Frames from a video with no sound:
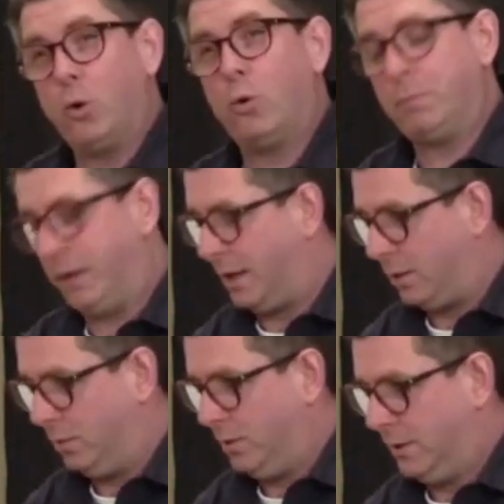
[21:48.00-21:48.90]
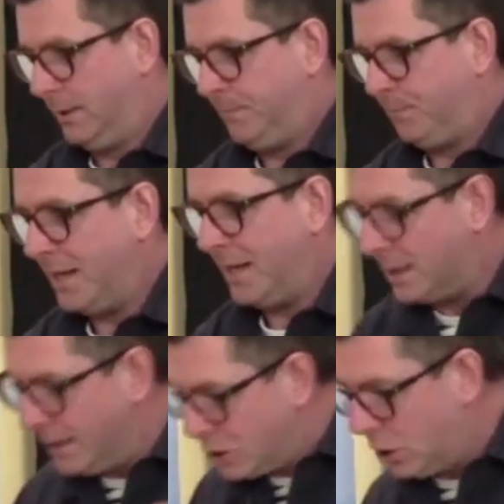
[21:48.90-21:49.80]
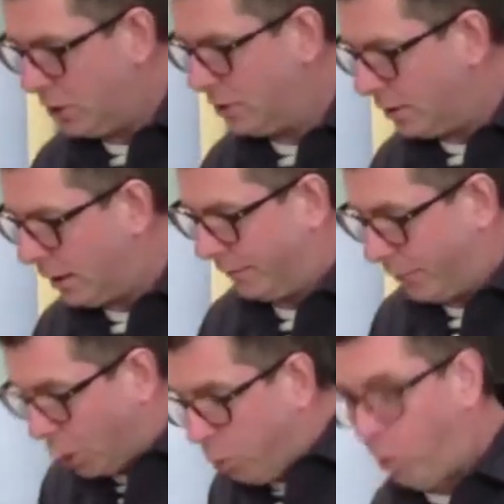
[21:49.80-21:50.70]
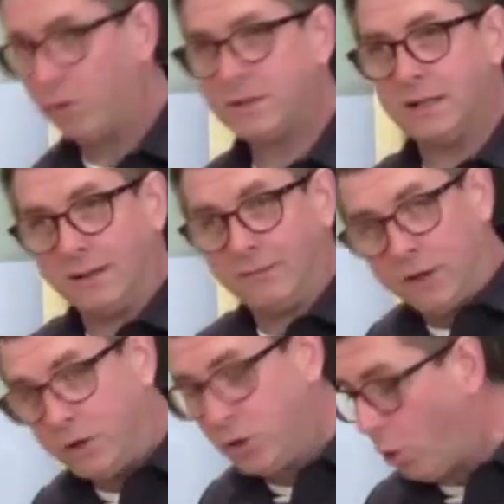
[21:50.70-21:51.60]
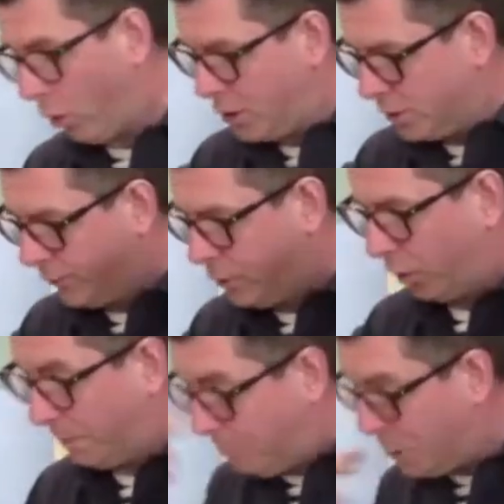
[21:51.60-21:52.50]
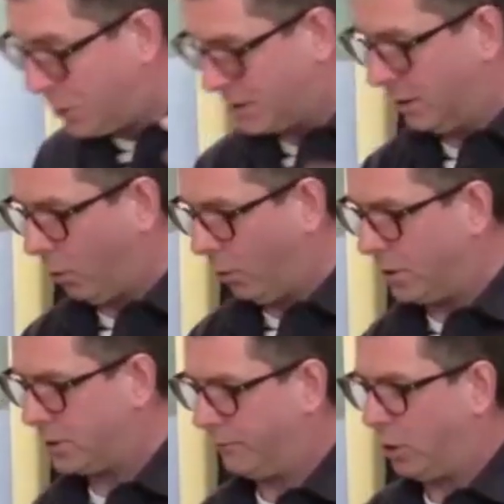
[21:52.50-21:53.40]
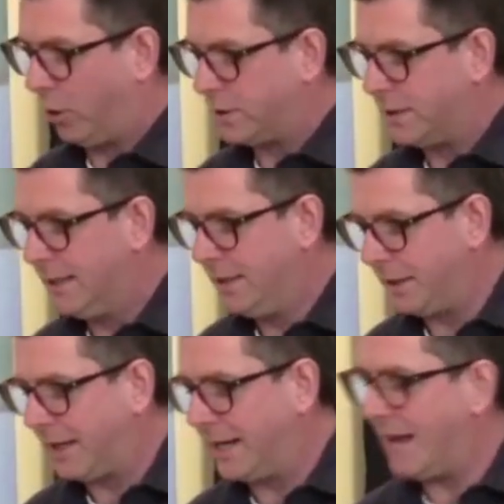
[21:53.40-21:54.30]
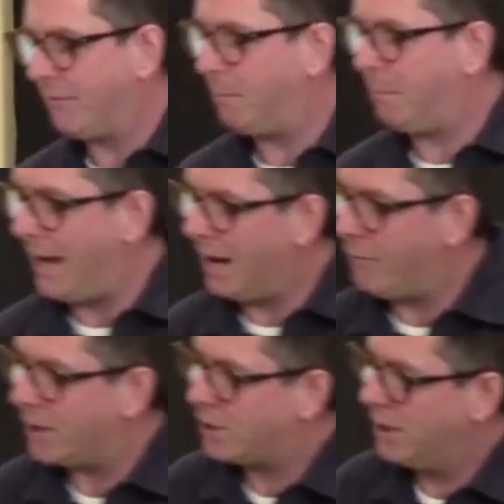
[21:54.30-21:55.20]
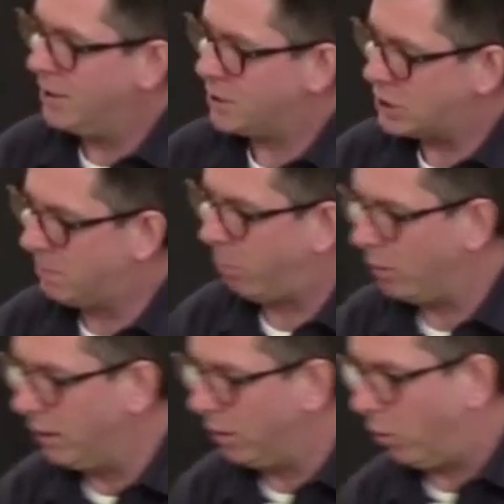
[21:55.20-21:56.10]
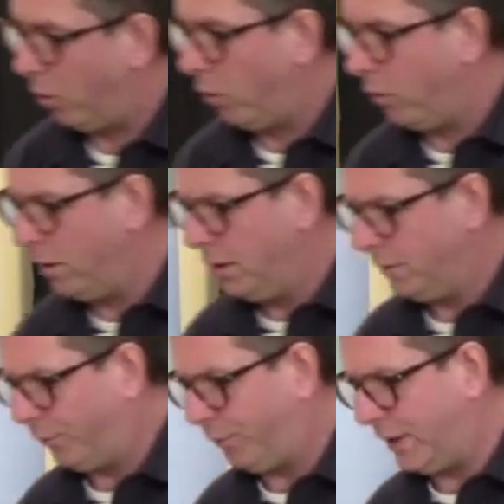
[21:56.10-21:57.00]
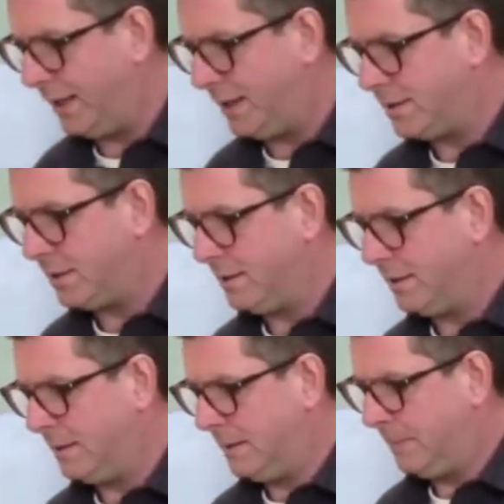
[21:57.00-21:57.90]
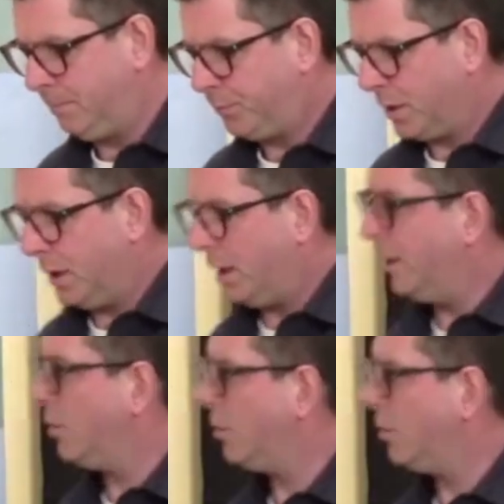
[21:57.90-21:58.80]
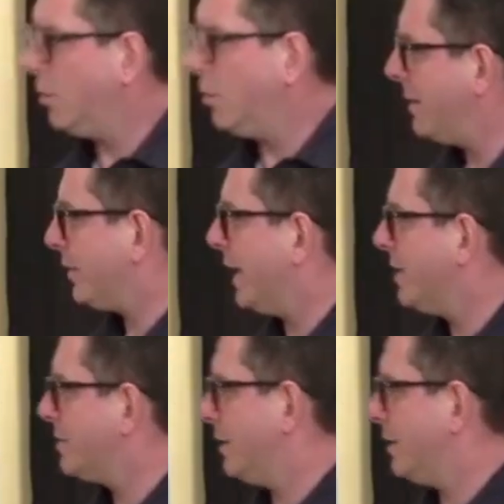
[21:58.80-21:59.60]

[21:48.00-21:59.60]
now, is an eternal life, a quality of life, a knowledge of God, a personal knowledge of God that can never perish, spoil, or fade. You know, how many things